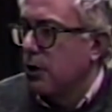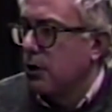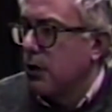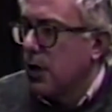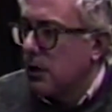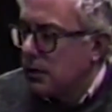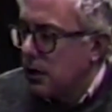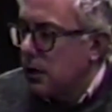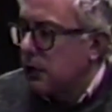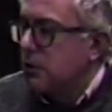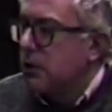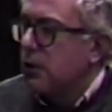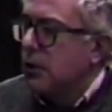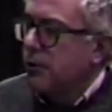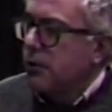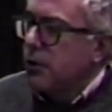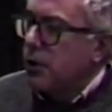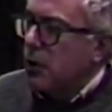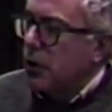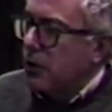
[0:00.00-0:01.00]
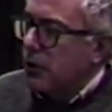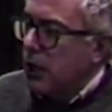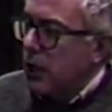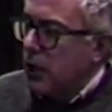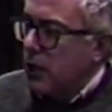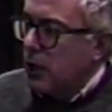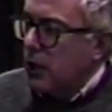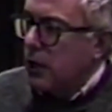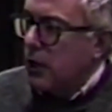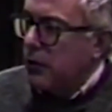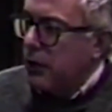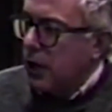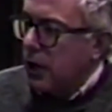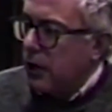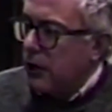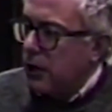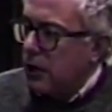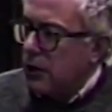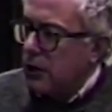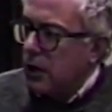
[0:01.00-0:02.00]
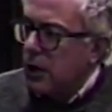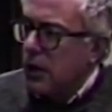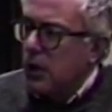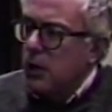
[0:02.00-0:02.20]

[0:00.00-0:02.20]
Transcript: Downtown is different than other areas.